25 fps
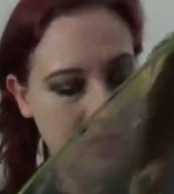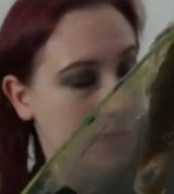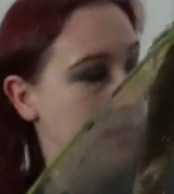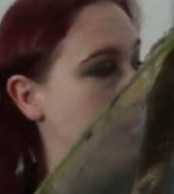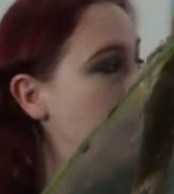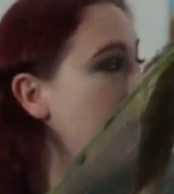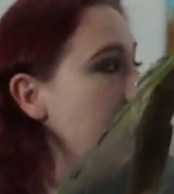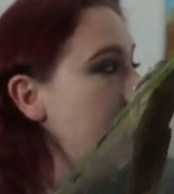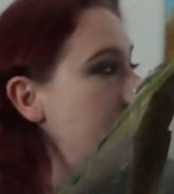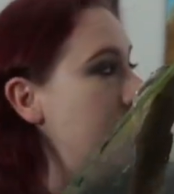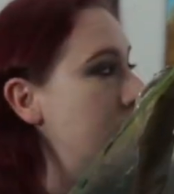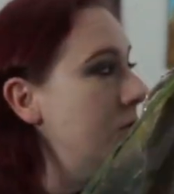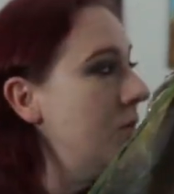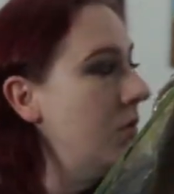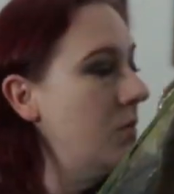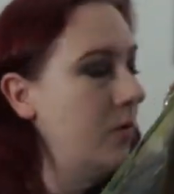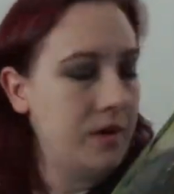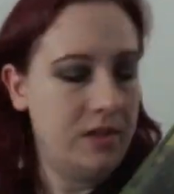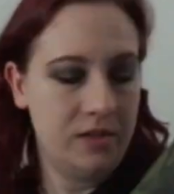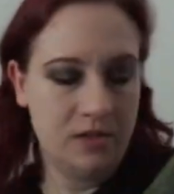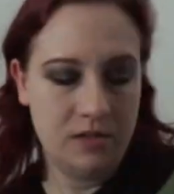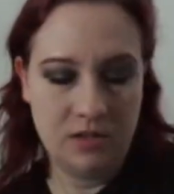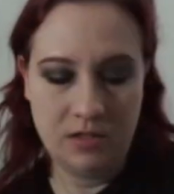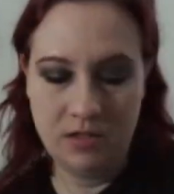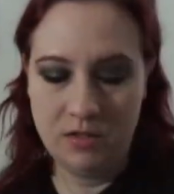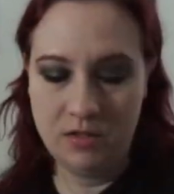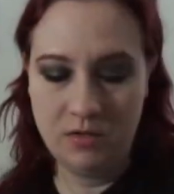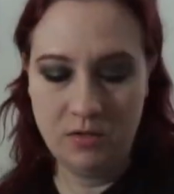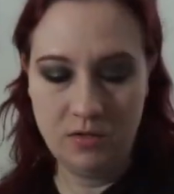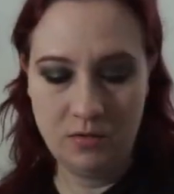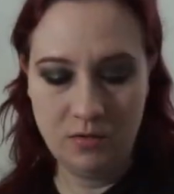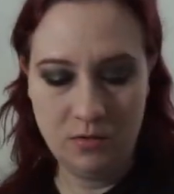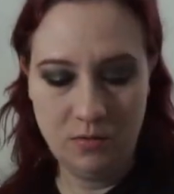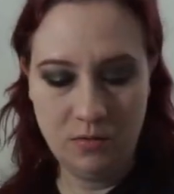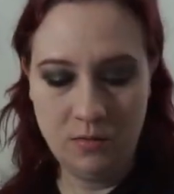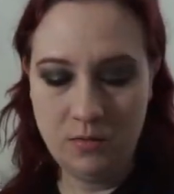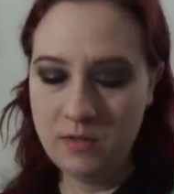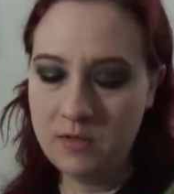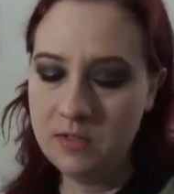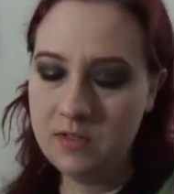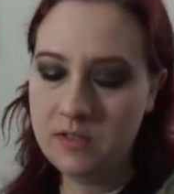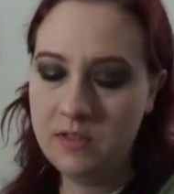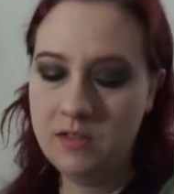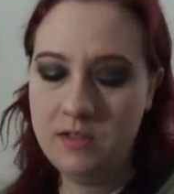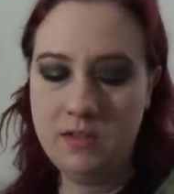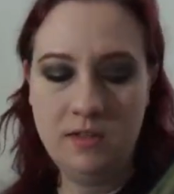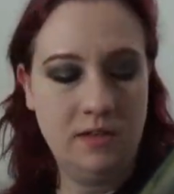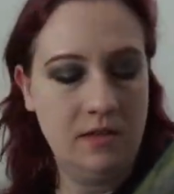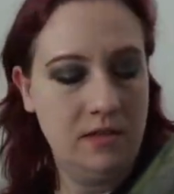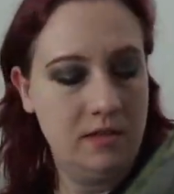I am going to
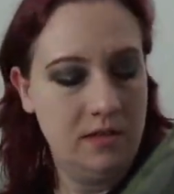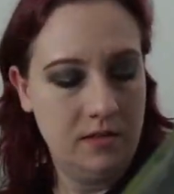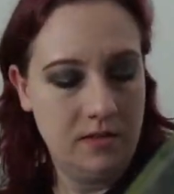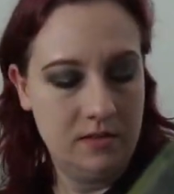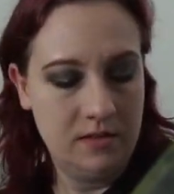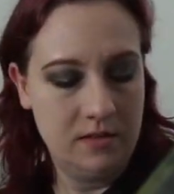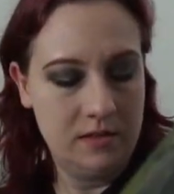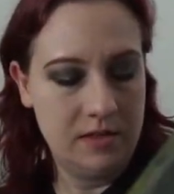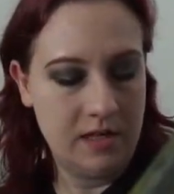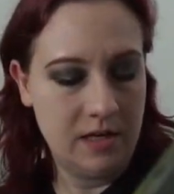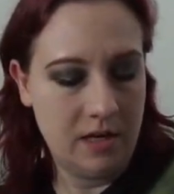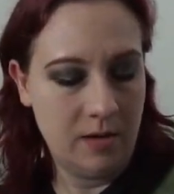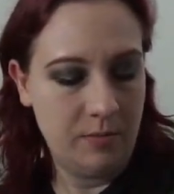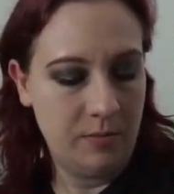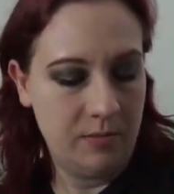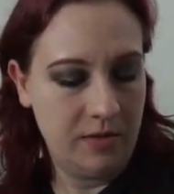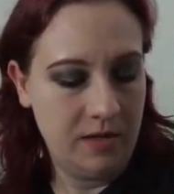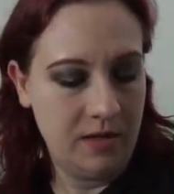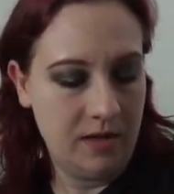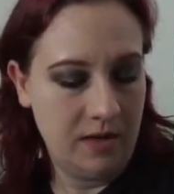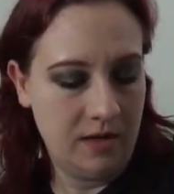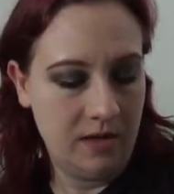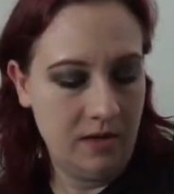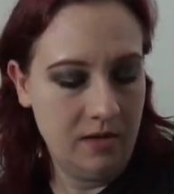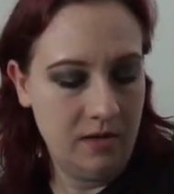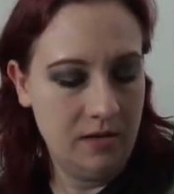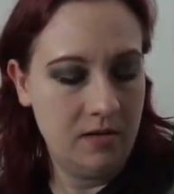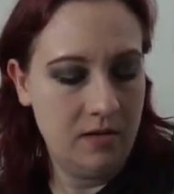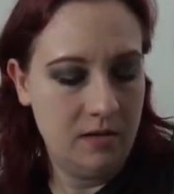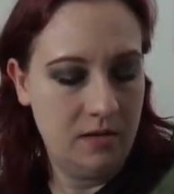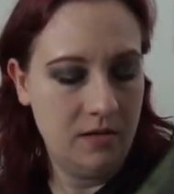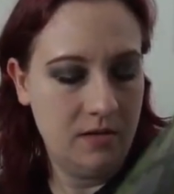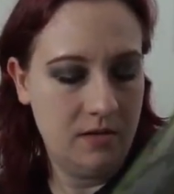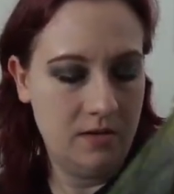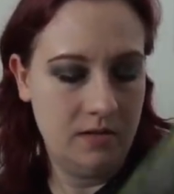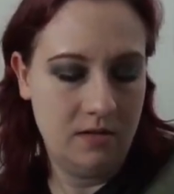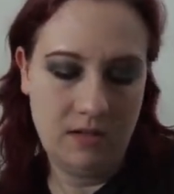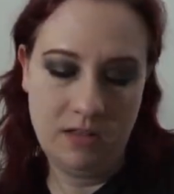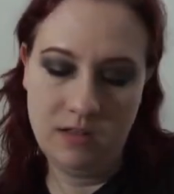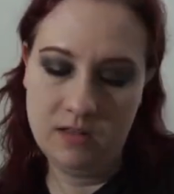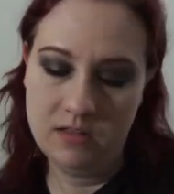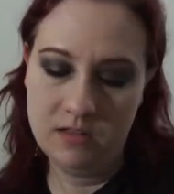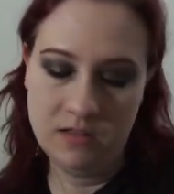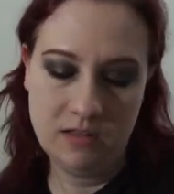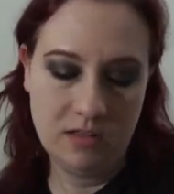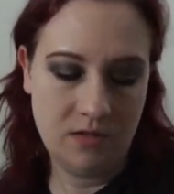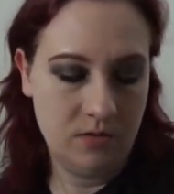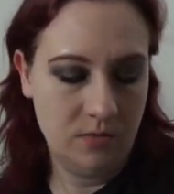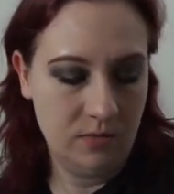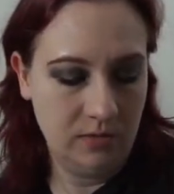tap that
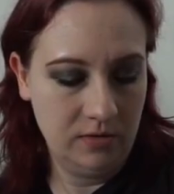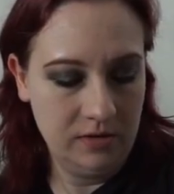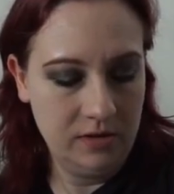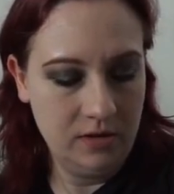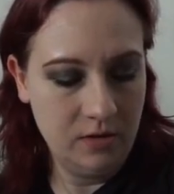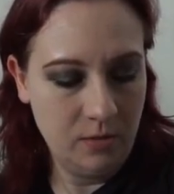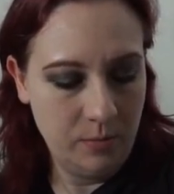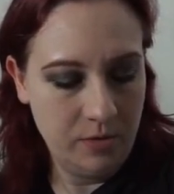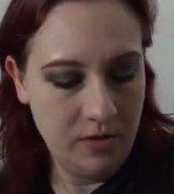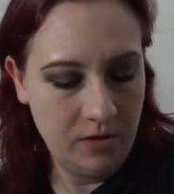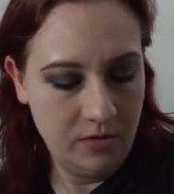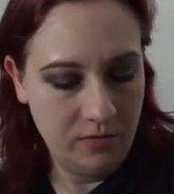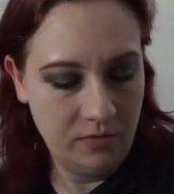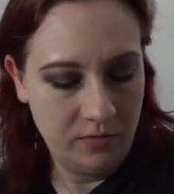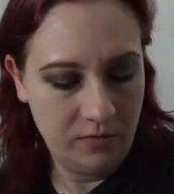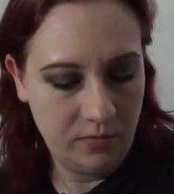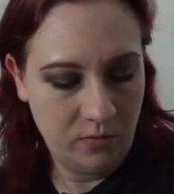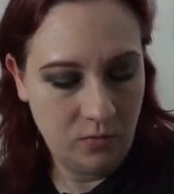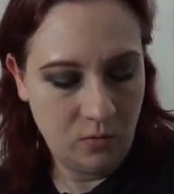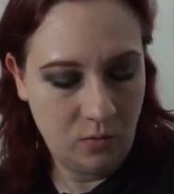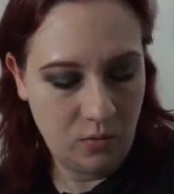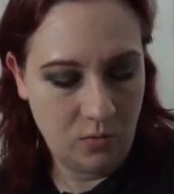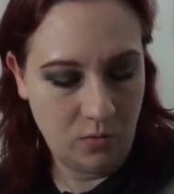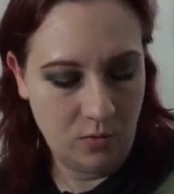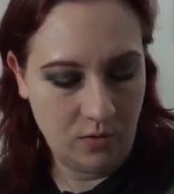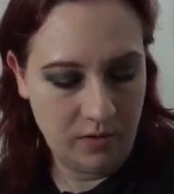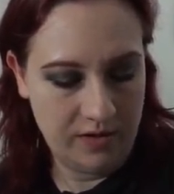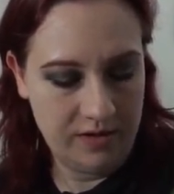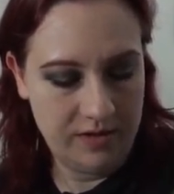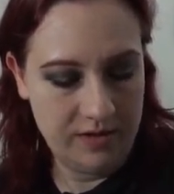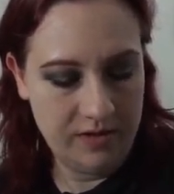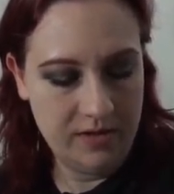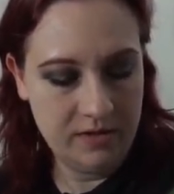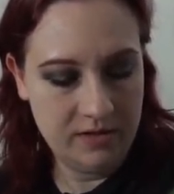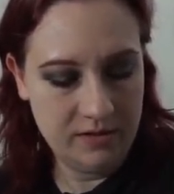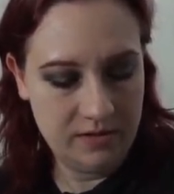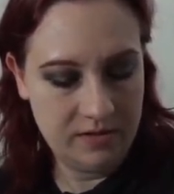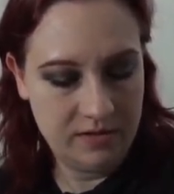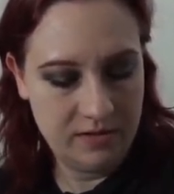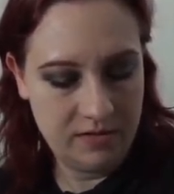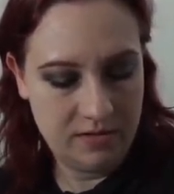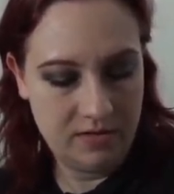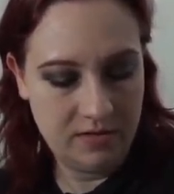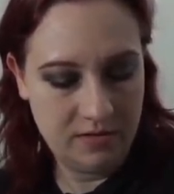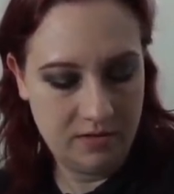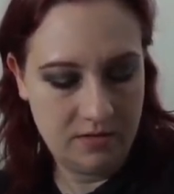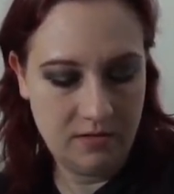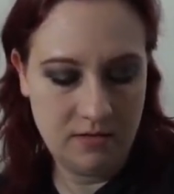into a little bit of white.